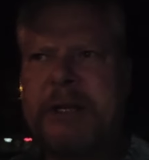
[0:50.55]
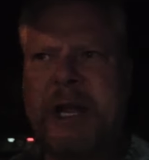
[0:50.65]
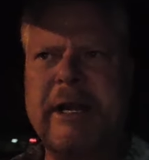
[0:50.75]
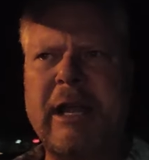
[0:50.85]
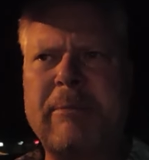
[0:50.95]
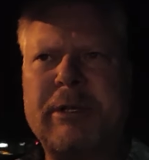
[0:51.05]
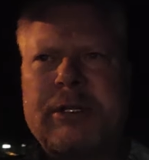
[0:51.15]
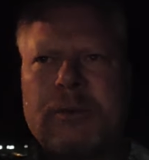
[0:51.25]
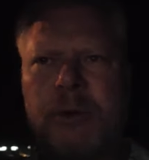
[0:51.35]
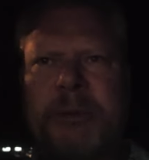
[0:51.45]

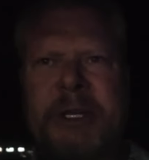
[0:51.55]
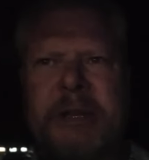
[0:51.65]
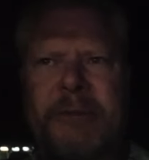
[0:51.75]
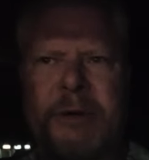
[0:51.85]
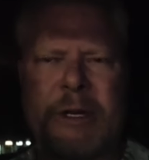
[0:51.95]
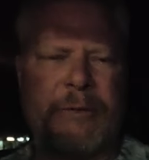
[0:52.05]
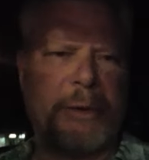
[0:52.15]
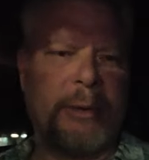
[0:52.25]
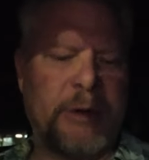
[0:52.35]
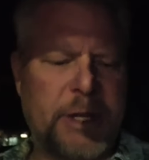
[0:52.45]
Dynamics will be different
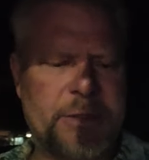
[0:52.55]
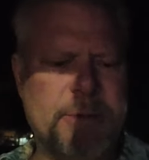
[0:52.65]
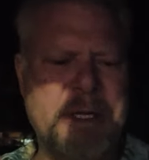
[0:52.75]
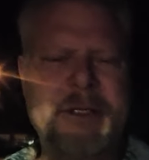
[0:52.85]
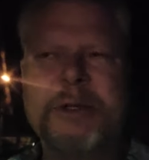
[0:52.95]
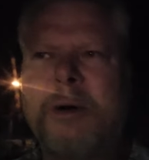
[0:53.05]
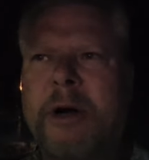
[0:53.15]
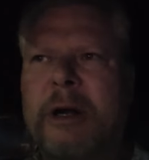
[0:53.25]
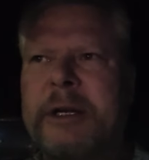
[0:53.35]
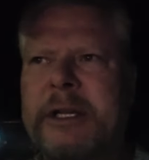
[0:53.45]
everywhere. That's why it's so
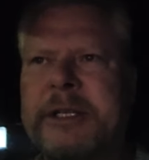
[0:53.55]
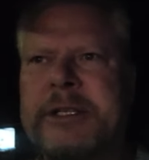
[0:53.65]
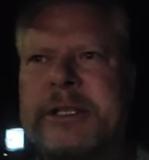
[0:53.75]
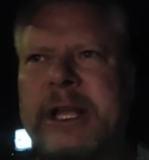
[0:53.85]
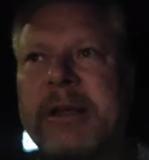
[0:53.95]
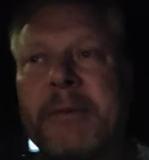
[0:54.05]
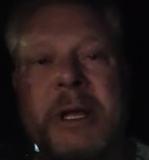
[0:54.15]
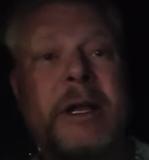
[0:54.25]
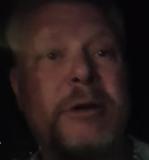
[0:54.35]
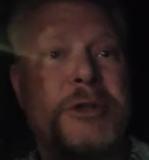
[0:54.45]
hard to just say,
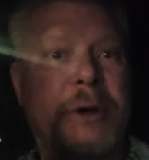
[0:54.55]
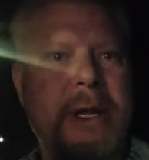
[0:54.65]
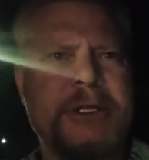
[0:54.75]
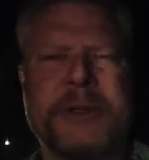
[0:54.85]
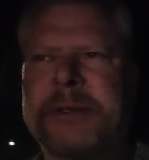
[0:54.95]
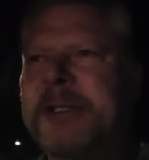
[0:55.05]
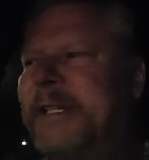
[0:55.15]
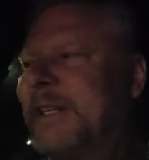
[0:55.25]
here's your answer,